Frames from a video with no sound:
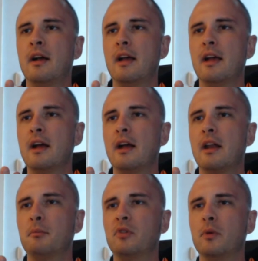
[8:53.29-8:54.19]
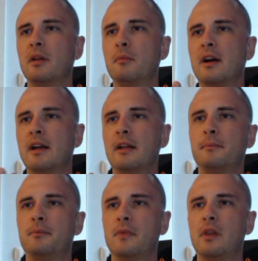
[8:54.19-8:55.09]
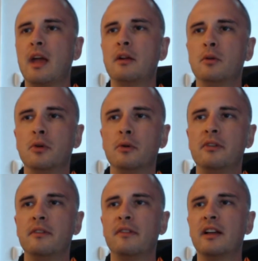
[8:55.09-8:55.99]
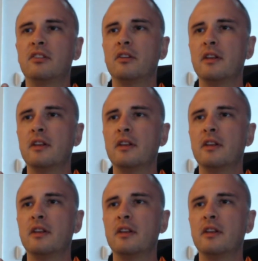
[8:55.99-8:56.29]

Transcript: and I'm doing my ankle dorsiflexion